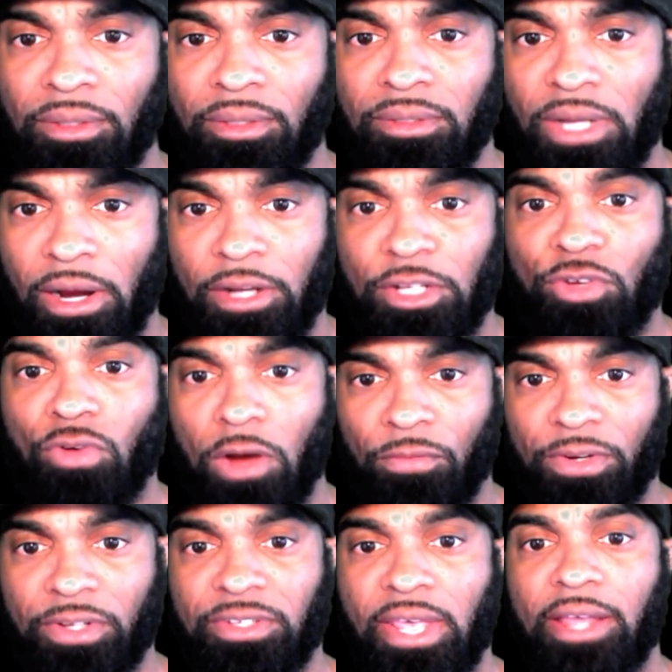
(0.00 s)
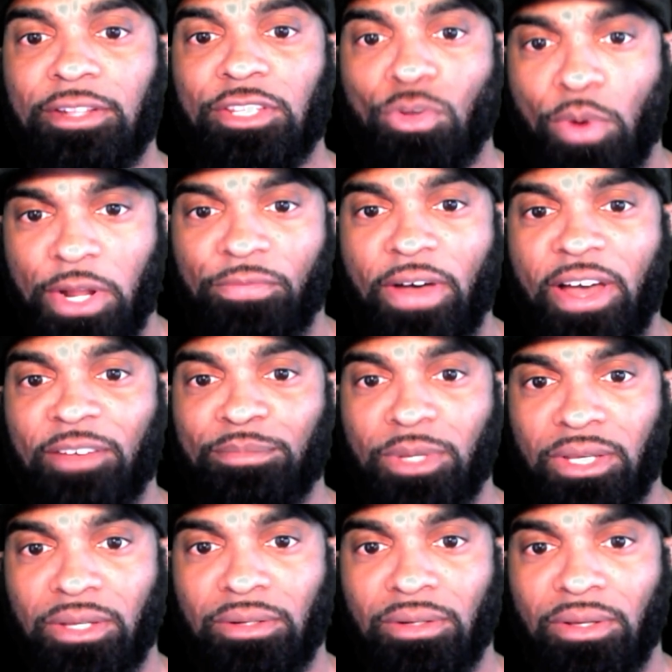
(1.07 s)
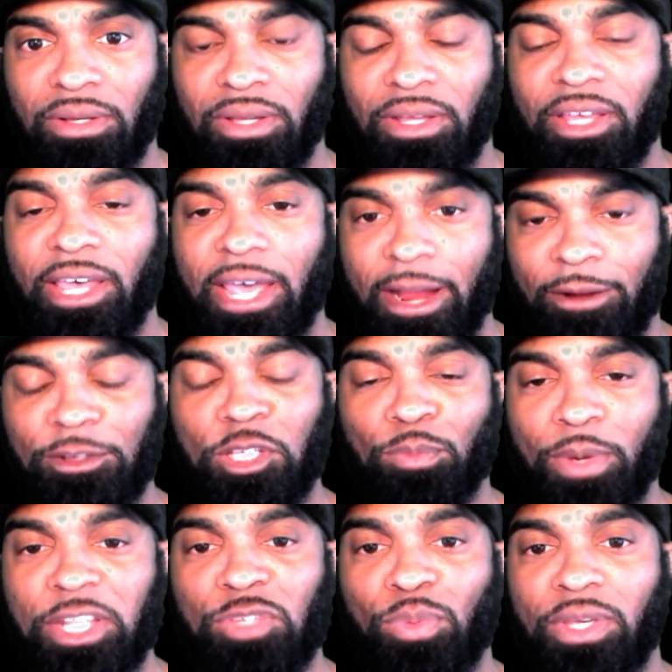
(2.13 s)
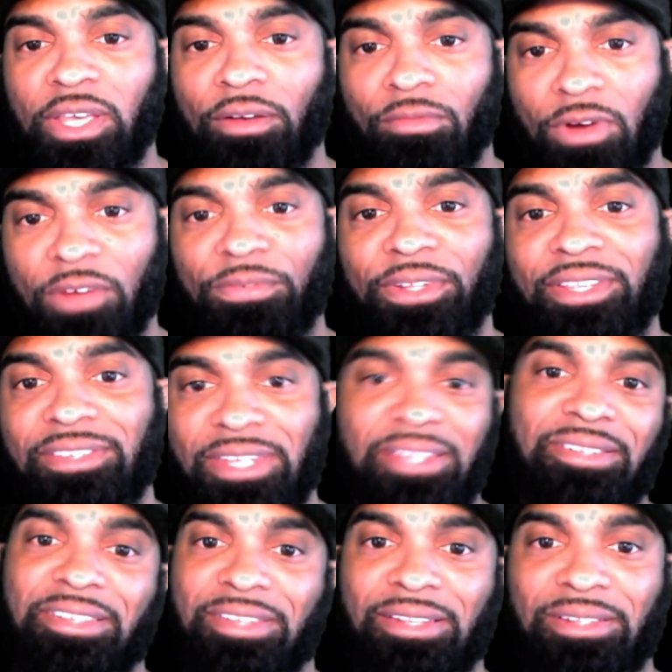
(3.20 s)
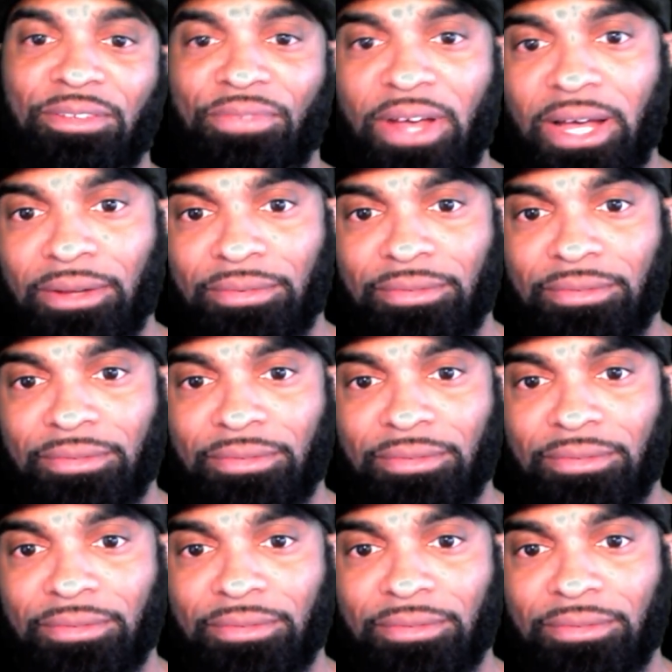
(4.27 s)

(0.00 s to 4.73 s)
Terrence Crawford is taking $25 million. Errol Spence would get roughly $60-65 million.